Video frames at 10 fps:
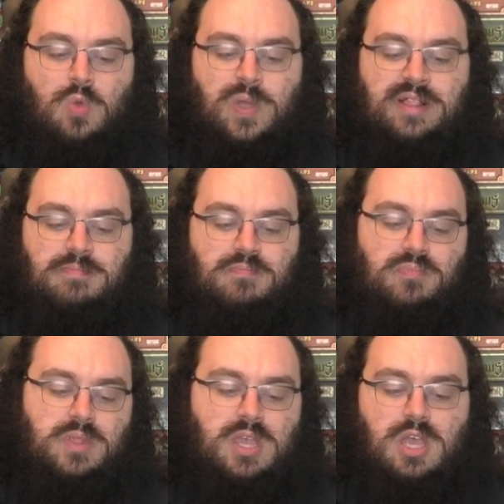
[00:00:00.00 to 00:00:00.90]
Well,
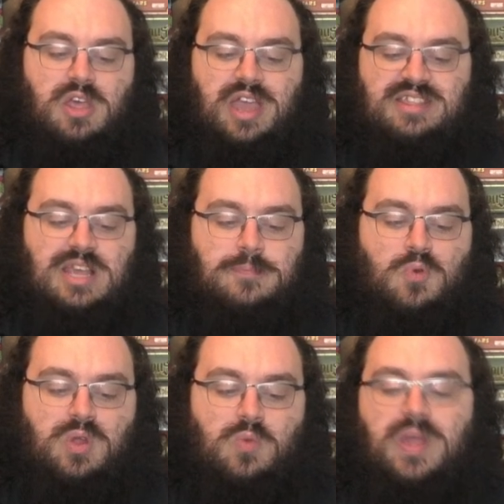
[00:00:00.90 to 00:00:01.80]
at that
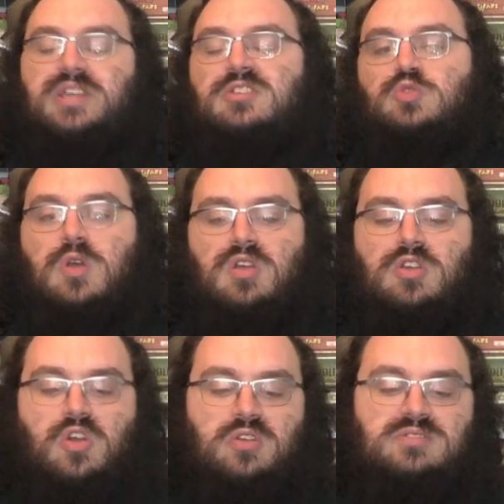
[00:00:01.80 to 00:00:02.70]
point, we get to draw
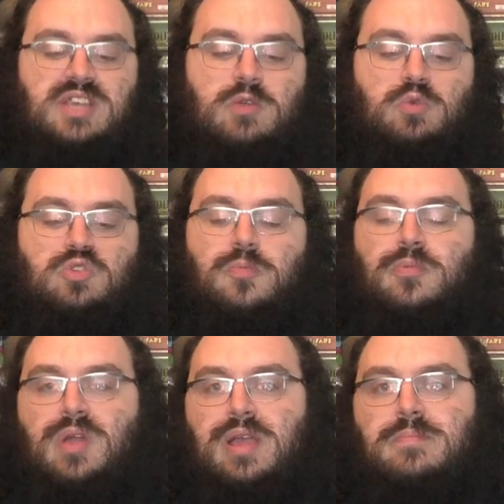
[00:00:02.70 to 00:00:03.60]
cards equal to
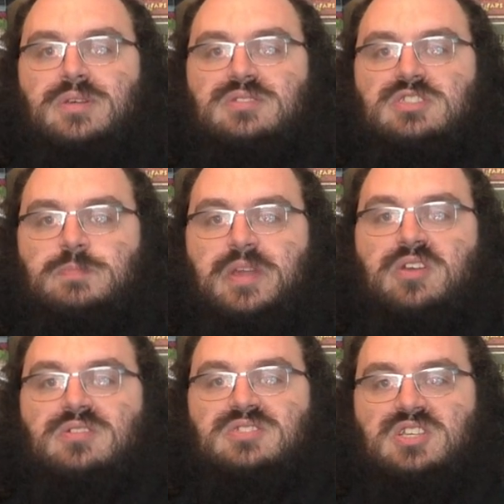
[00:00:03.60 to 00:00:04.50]
Prime
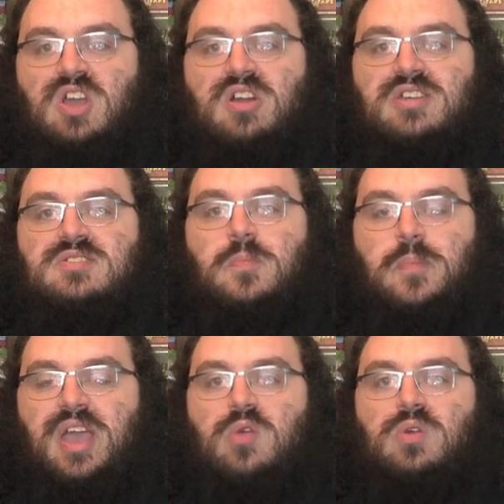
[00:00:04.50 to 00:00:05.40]
Speaker Zegana's
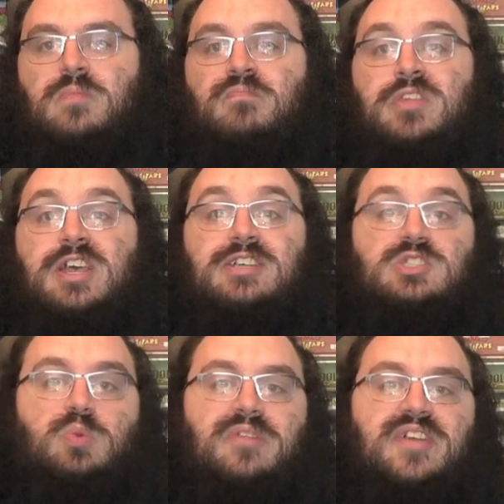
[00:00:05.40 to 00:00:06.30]
power.
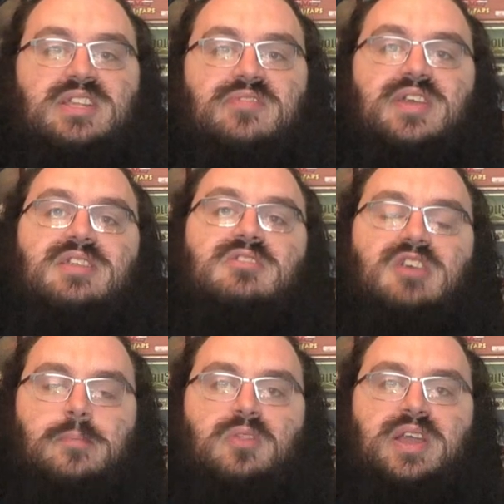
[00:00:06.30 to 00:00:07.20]
So we're effectively
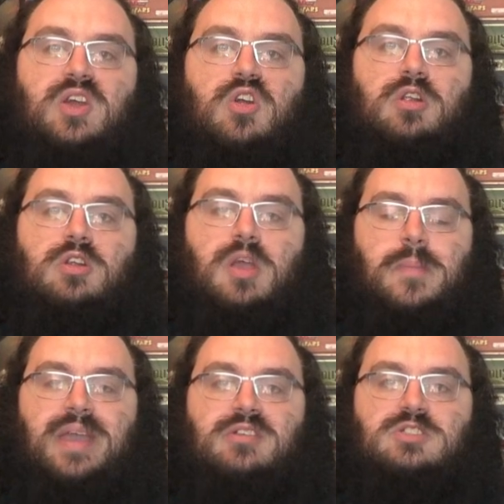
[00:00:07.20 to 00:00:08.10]
doubling our
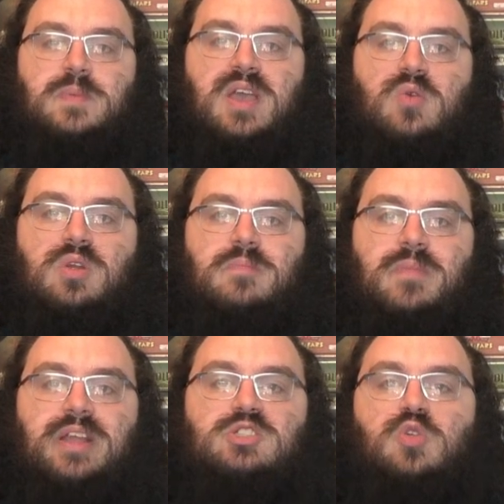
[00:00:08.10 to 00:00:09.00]
commander's power
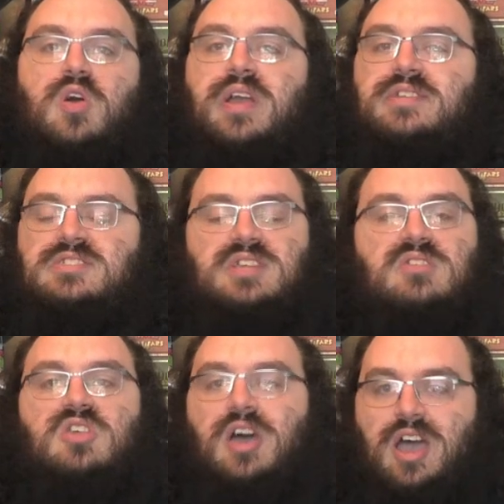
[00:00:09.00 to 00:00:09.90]
and drawing just
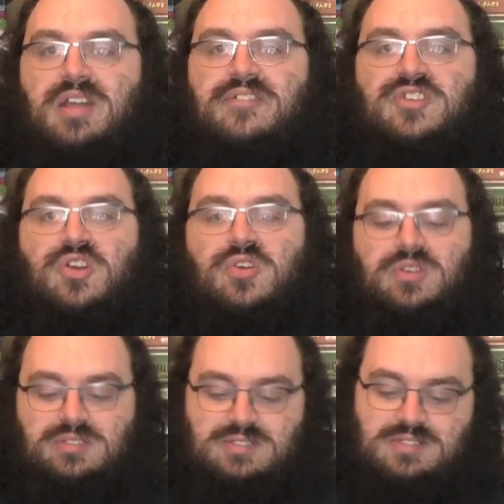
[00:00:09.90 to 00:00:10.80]
a ton of
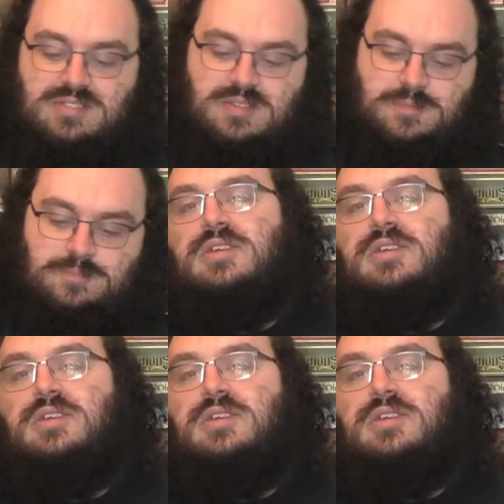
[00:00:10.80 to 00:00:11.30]
cards.